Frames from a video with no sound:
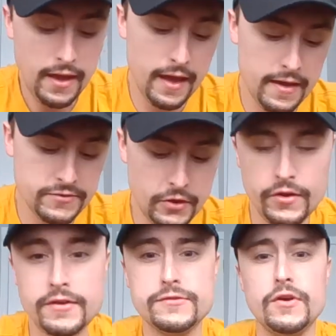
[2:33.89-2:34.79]
It's all
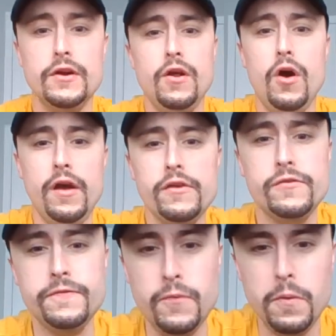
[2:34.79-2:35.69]
going to start
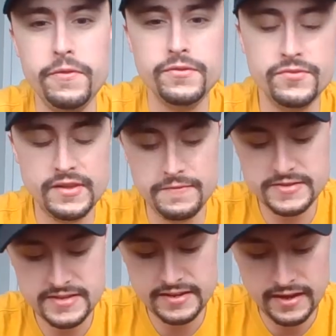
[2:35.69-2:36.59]
August 4th of
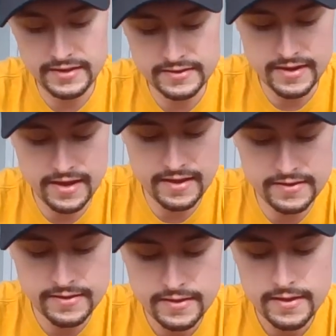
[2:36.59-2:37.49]
1789.